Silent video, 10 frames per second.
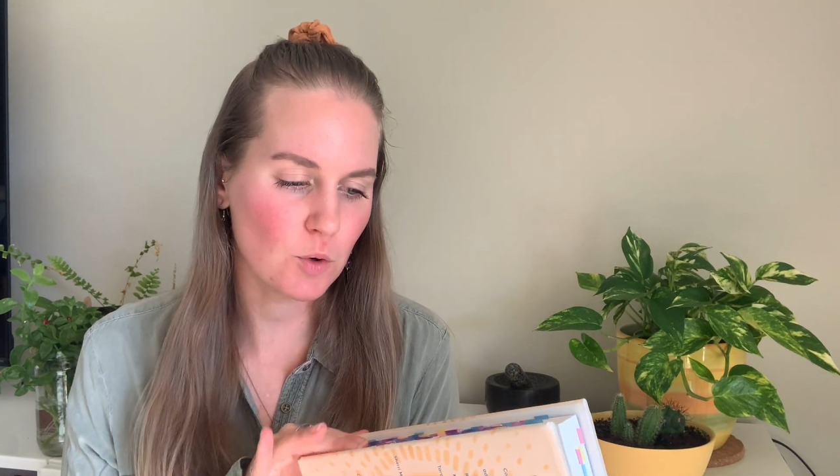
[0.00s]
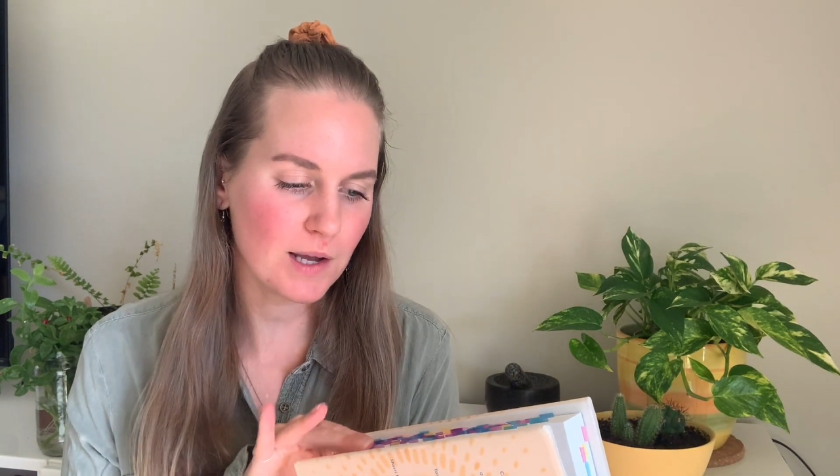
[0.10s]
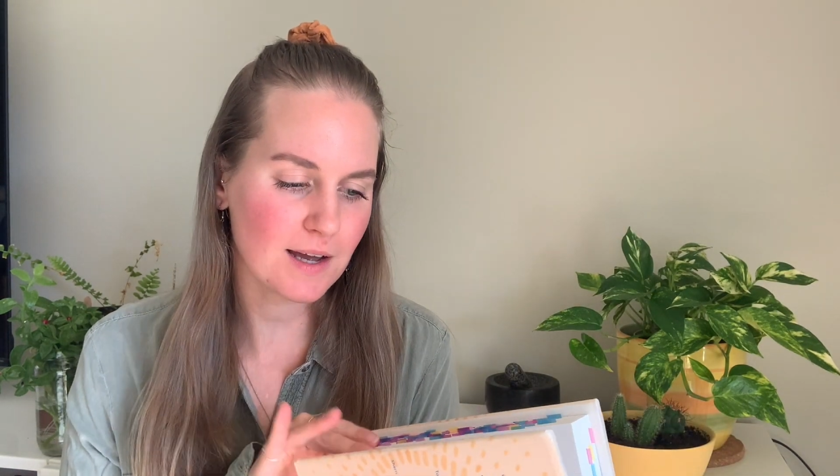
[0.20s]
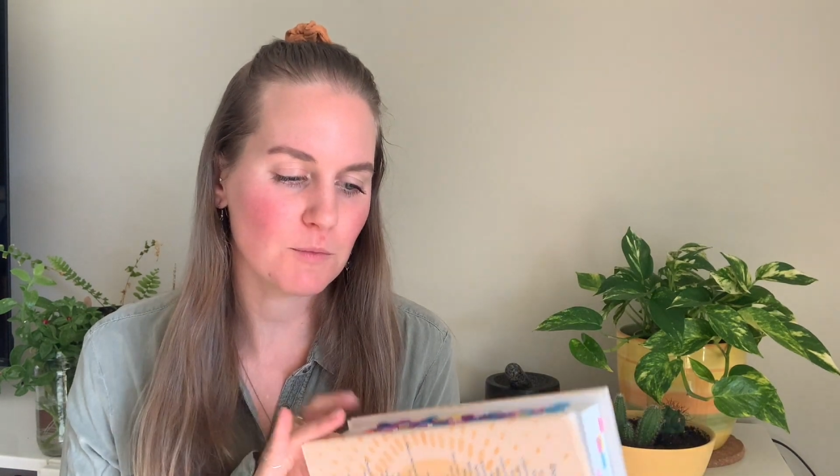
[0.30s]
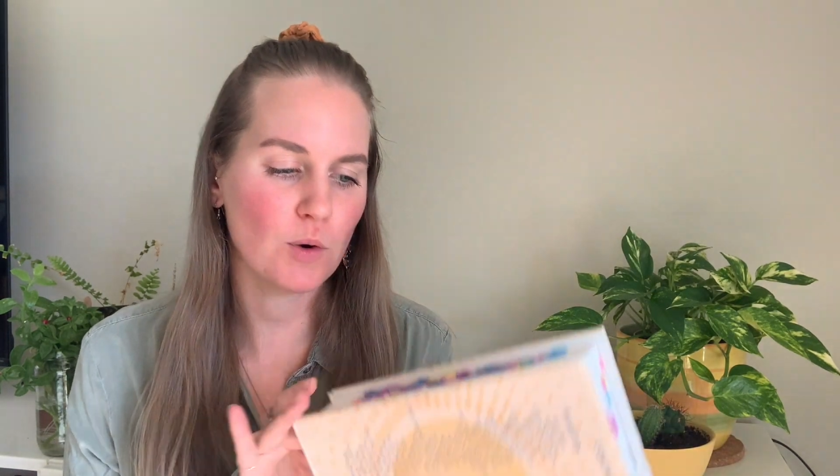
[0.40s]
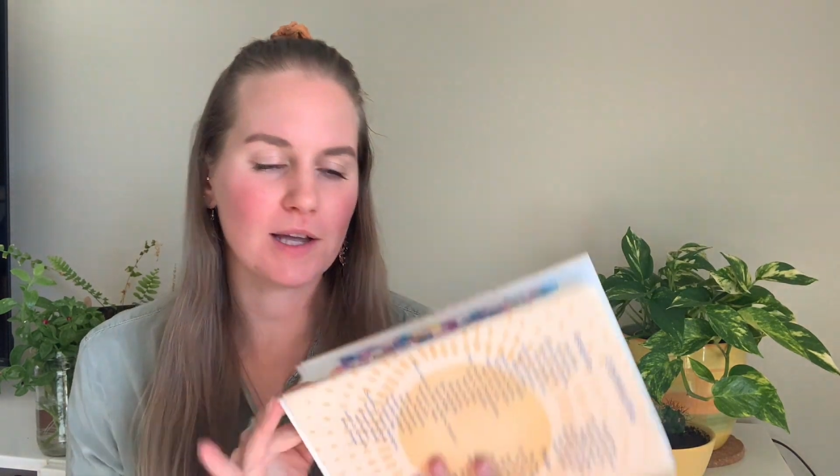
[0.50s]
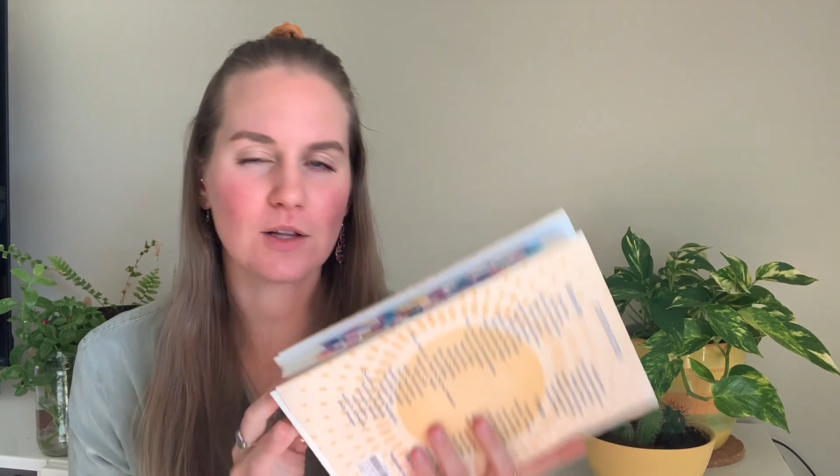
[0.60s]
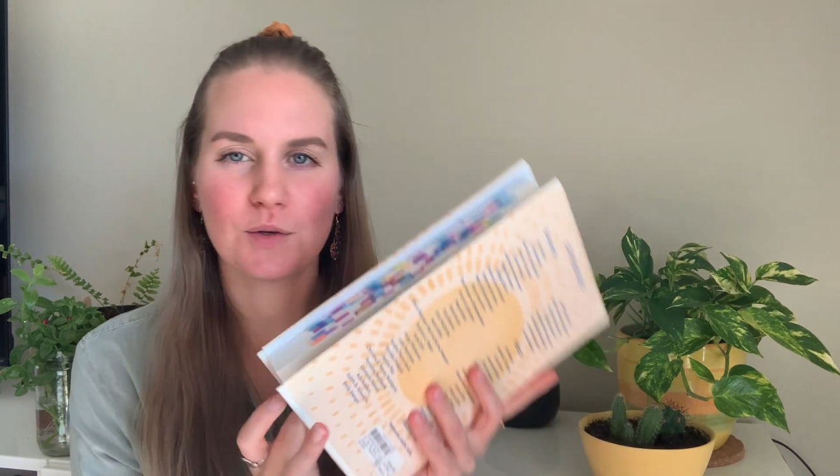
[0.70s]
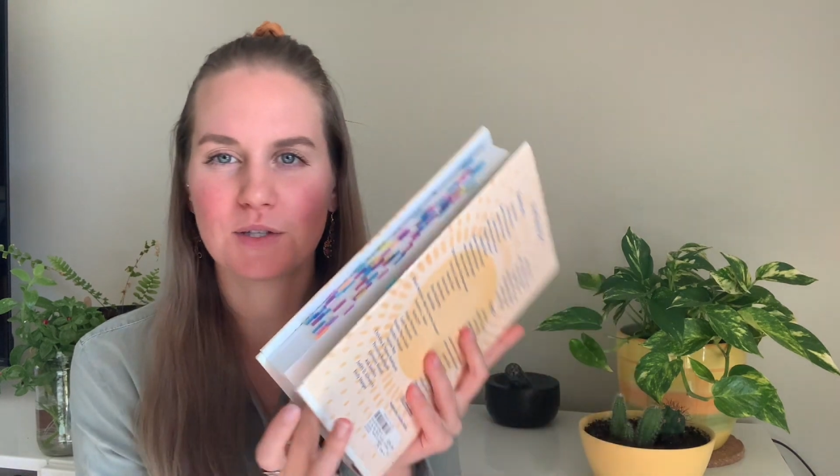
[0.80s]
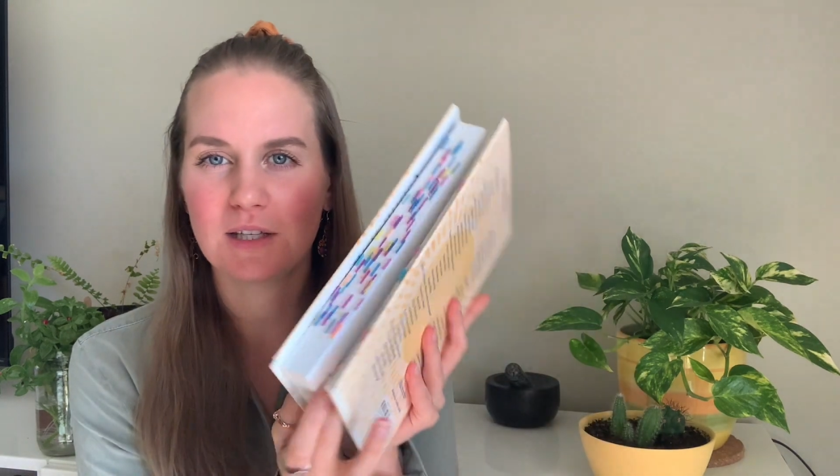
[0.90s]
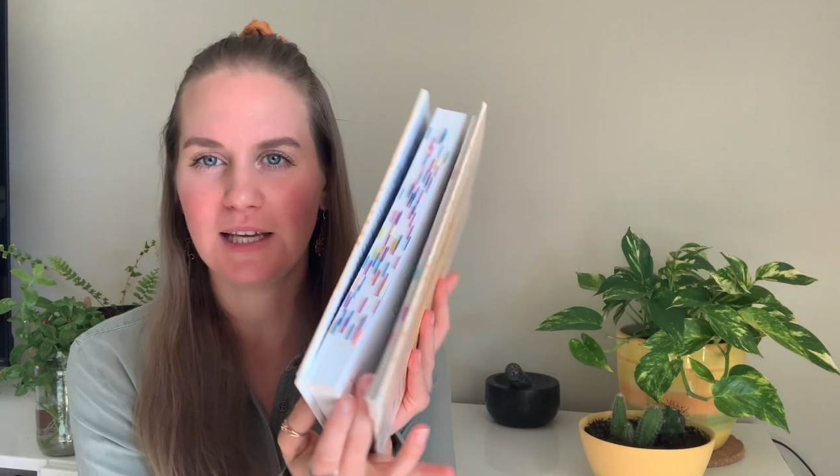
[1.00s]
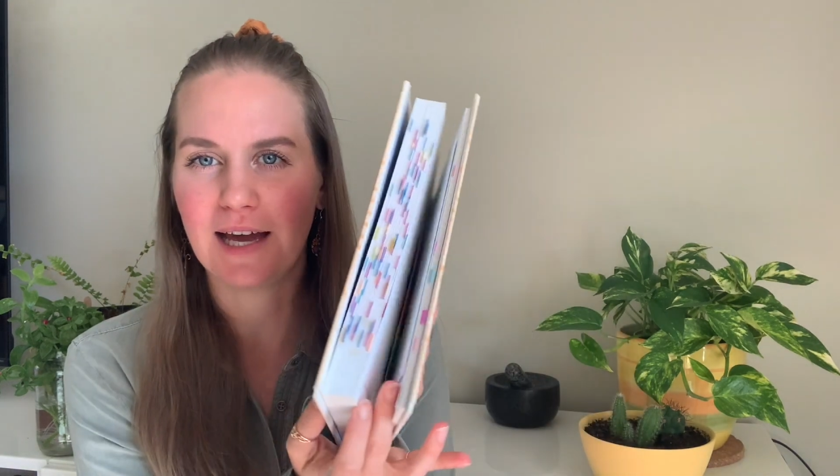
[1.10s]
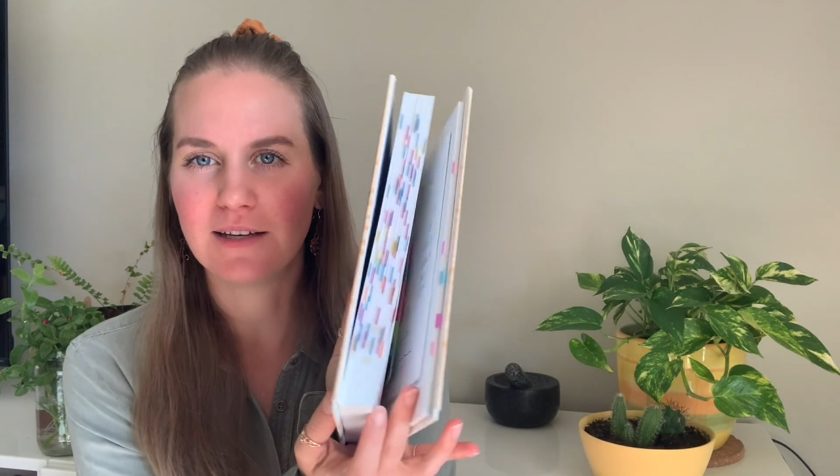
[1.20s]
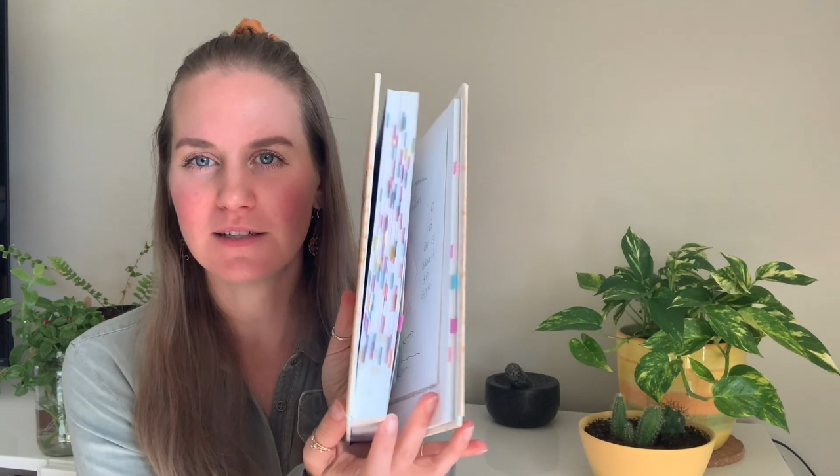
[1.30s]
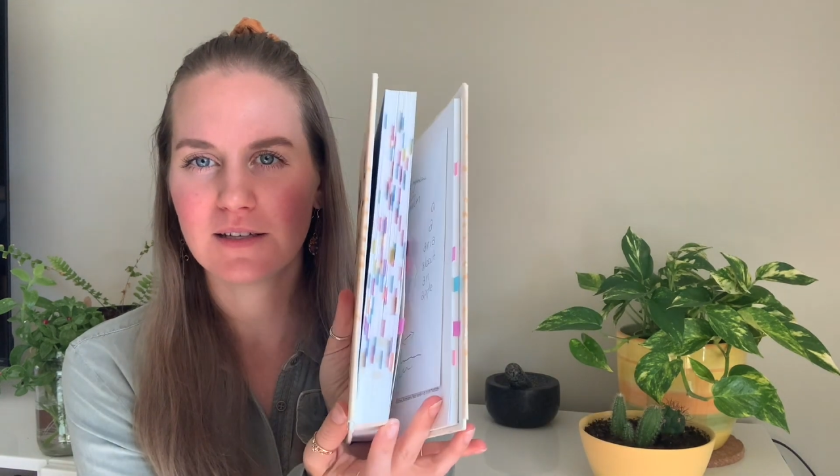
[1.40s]
quite close to the
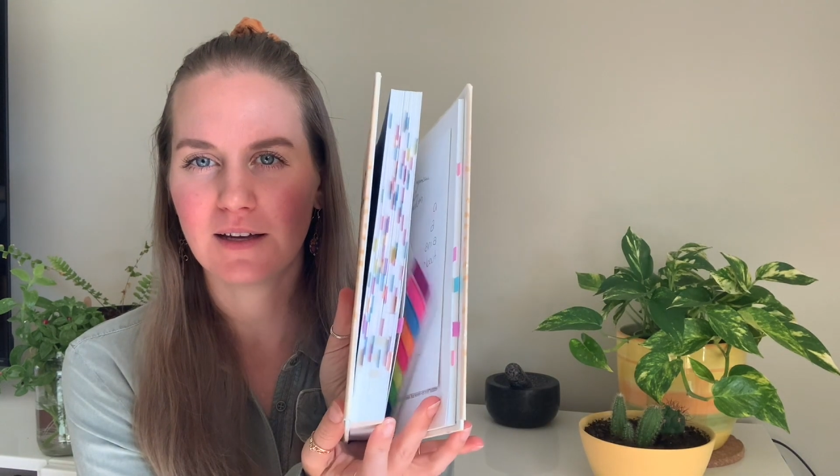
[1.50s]
end.